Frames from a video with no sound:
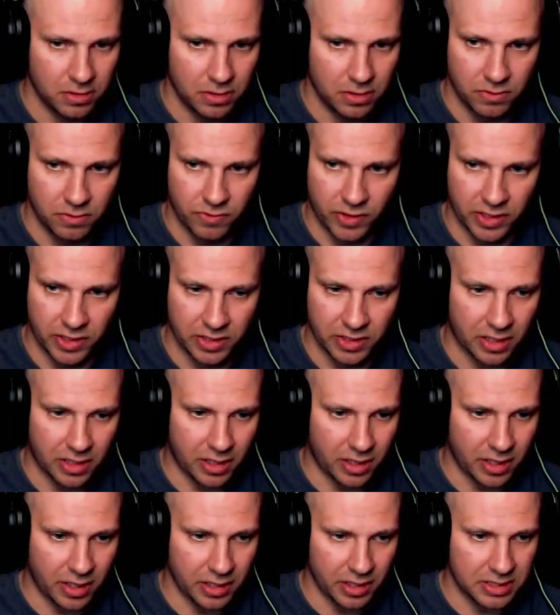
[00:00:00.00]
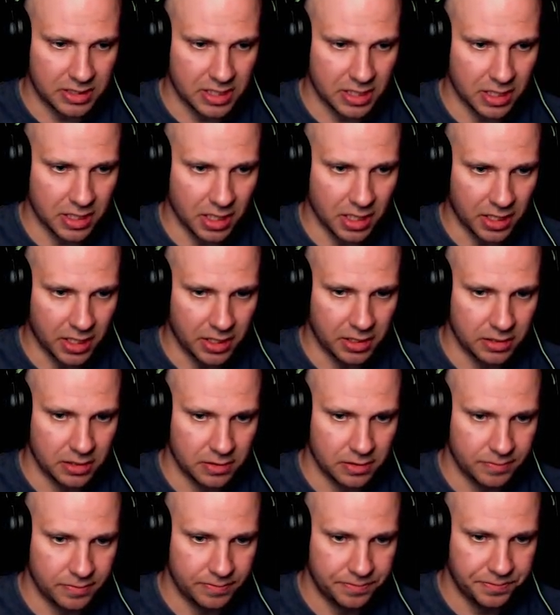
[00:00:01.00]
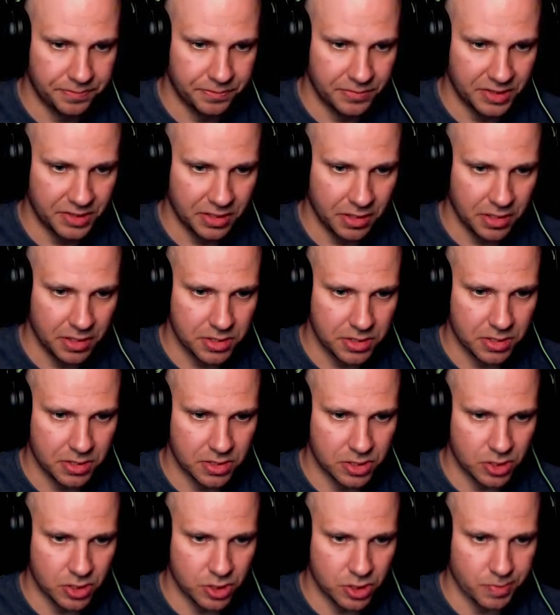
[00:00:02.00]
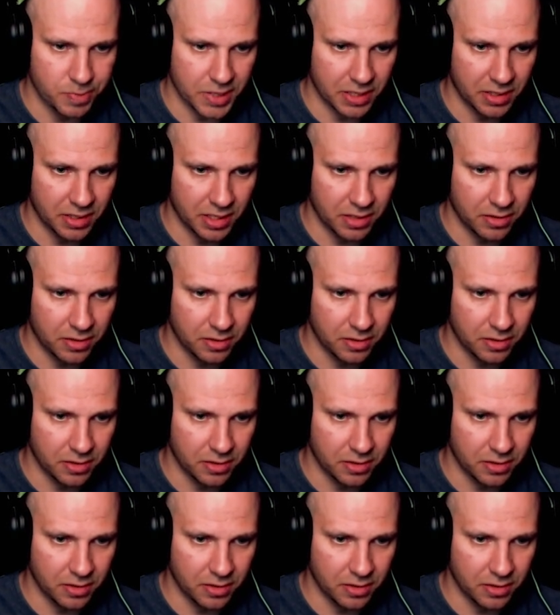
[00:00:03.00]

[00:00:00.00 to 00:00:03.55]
Find the IT guy. He's the suspect here.